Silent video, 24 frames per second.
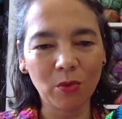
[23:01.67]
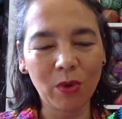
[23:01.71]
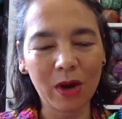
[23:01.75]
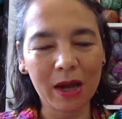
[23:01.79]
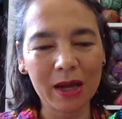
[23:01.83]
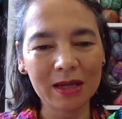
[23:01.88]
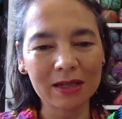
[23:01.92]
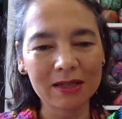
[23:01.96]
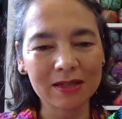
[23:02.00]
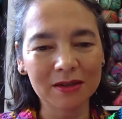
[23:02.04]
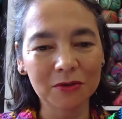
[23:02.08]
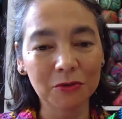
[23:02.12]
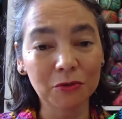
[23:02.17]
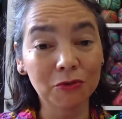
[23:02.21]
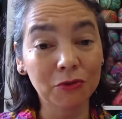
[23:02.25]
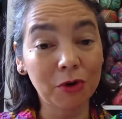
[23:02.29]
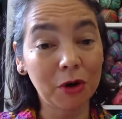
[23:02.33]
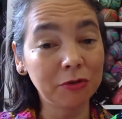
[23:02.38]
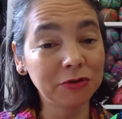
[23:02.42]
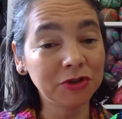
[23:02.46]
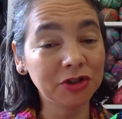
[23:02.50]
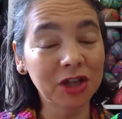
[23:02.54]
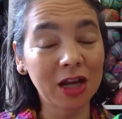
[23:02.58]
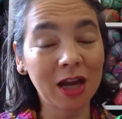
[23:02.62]
weight and
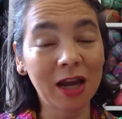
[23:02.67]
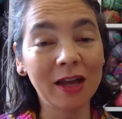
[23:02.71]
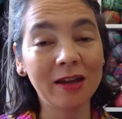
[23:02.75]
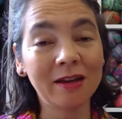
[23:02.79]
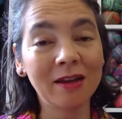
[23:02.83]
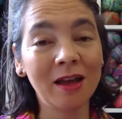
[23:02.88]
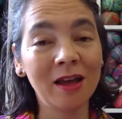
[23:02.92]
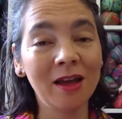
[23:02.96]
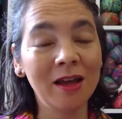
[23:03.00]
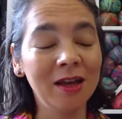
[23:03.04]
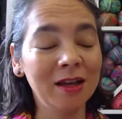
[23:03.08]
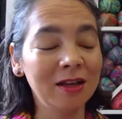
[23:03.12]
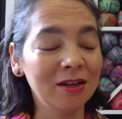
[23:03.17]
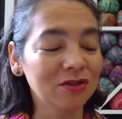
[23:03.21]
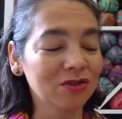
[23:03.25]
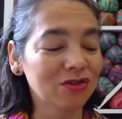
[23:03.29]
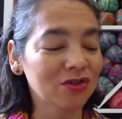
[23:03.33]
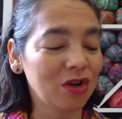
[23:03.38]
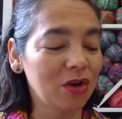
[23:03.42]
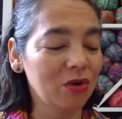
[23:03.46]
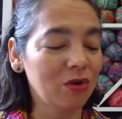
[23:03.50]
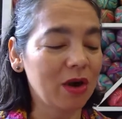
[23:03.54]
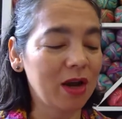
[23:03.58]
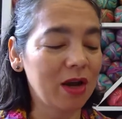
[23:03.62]
crocheted.
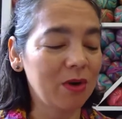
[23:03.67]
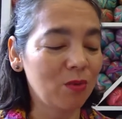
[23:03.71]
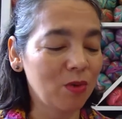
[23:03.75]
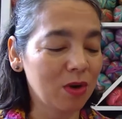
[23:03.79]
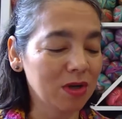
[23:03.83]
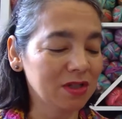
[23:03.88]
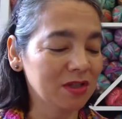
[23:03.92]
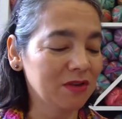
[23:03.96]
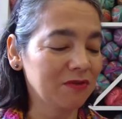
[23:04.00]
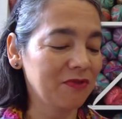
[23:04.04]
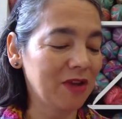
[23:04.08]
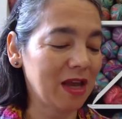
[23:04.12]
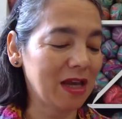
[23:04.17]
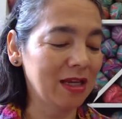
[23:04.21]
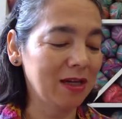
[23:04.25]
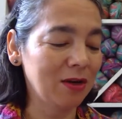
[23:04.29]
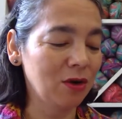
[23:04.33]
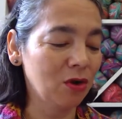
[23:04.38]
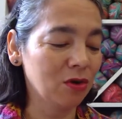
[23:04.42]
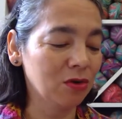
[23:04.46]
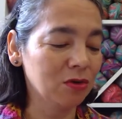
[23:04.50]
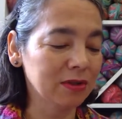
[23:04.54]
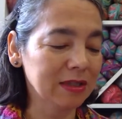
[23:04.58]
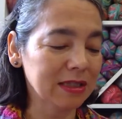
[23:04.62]
So I want a fairly
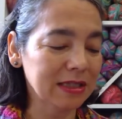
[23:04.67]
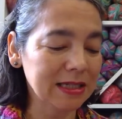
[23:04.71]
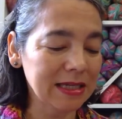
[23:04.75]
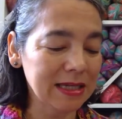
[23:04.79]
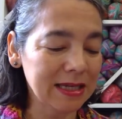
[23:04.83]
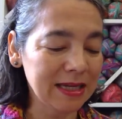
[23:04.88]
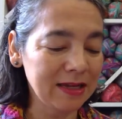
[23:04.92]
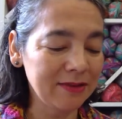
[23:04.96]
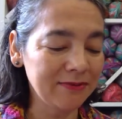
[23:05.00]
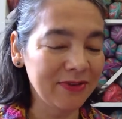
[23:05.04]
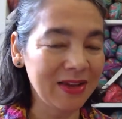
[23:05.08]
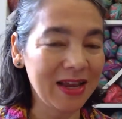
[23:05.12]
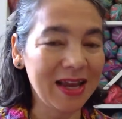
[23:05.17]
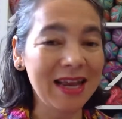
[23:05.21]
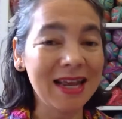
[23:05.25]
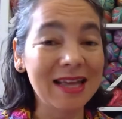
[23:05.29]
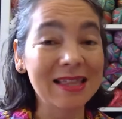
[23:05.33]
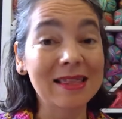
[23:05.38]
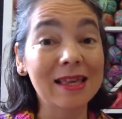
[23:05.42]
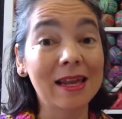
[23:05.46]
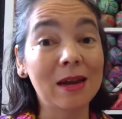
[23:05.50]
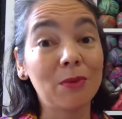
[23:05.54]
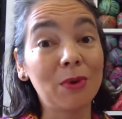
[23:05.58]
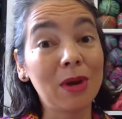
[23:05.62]
long sleeve.
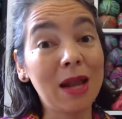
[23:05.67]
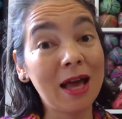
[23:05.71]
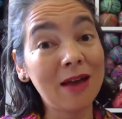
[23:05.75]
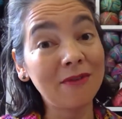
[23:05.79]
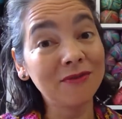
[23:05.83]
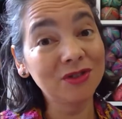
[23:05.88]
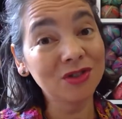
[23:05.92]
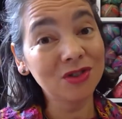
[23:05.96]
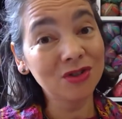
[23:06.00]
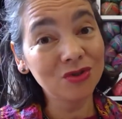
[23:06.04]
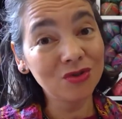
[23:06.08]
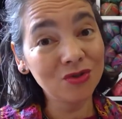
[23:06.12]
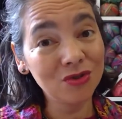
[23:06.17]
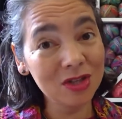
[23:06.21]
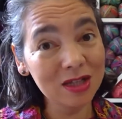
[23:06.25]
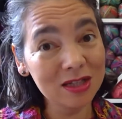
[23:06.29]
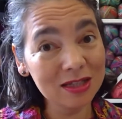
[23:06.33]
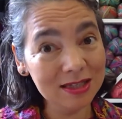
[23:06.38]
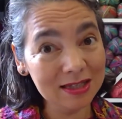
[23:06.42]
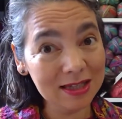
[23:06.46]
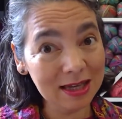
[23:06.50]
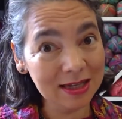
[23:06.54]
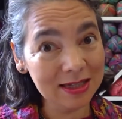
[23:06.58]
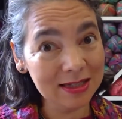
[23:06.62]
Then I will have to do the
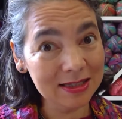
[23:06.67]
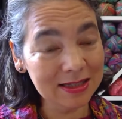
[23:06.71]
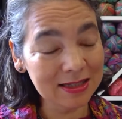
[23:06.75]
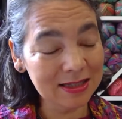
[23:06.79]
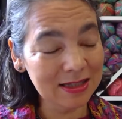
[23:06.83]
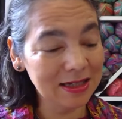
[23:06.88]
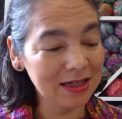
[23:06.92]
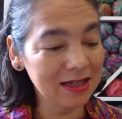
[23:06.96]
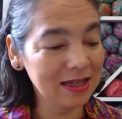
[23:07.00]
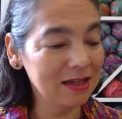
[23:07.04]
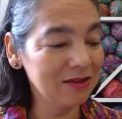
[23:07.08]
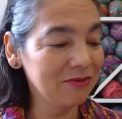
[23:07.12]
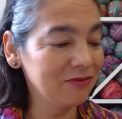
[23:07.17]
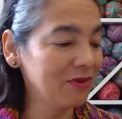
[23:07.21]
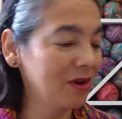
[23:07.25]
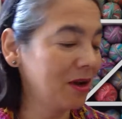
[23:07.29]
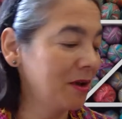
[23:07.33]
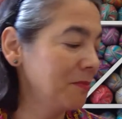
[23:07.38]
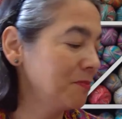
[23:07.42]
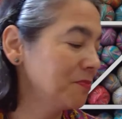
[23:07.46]
second sleeve.